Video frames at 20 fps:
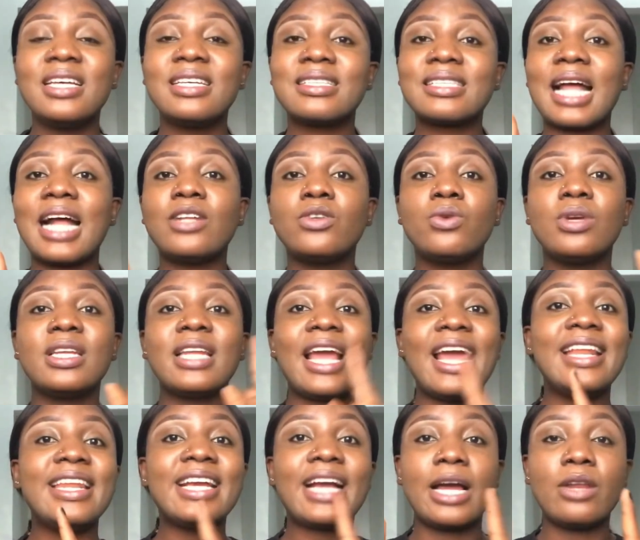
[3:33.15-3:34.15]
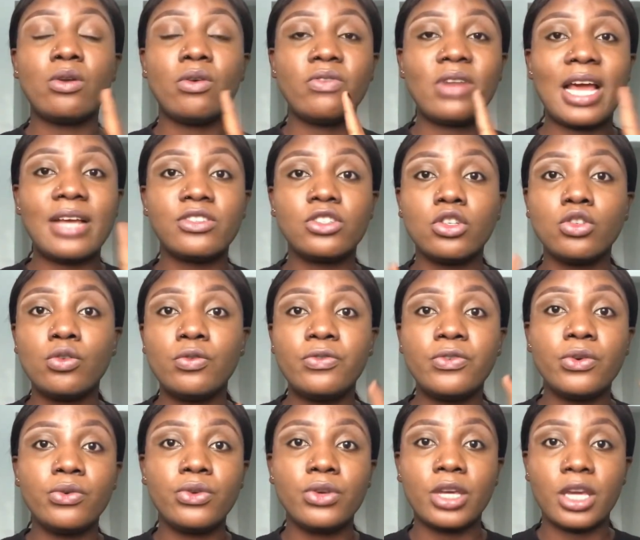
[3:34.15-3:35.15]
Start doing any kind of live stream you
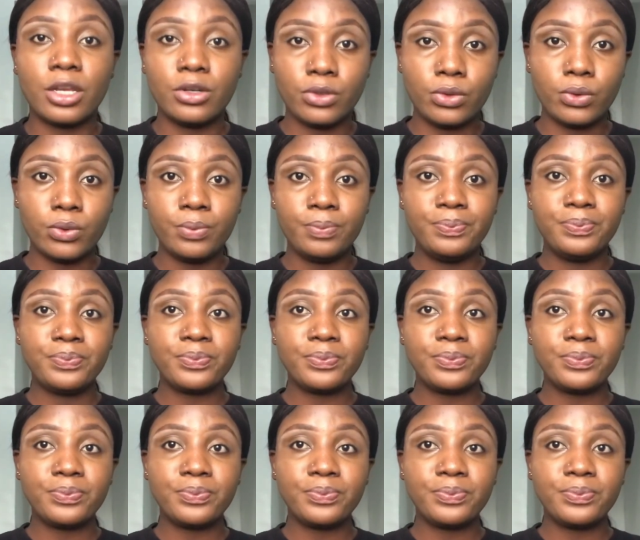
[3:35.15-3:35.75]
feel you can do.